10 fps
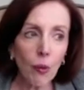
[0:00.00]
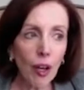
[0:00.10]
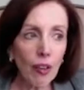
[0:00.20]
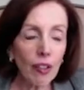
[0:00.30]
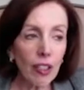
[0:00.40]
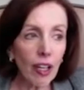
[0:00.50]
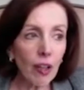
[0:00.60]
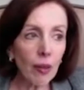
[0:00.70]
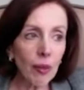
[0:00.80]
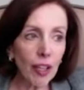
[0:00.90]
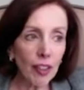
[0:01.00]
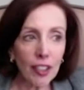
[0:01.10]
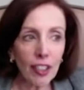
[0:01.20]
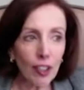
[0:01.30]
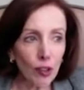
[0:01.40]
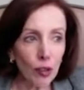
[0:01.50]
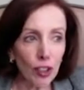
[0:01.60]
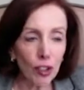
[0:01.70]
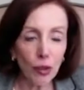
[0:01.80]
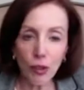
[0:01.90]
Well, I think I
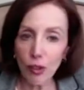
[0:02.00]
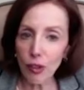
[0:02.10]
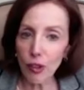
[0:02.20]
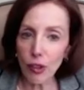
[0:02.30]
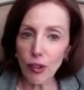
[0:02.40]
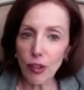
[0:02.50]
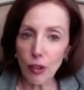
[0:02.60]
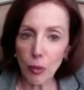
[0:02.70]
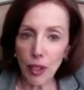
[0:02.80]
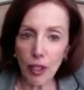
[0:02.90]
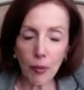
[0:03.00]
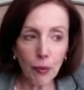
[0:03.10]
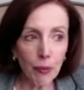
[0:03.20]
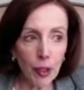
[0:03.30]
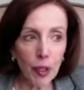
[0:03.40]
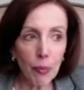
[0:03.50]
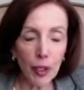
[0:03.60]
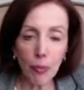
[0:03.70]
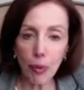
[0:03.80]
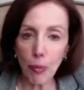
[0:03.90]
alluded to it a little earlier, but I'm a very
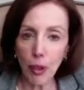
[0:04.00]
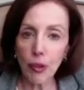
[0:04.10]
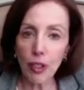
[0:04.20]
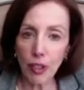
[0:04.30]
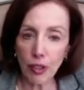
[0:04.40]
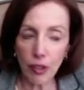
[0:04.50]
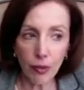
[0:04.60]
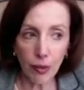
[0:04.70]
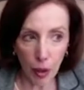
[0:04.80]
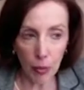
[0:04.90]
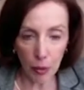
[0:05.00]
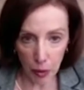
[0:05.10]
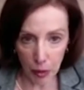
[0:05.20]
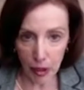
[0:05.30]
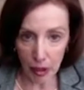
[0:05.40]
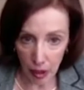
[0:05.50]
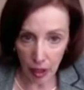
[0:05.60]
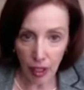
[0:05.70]
big proponent of helping women.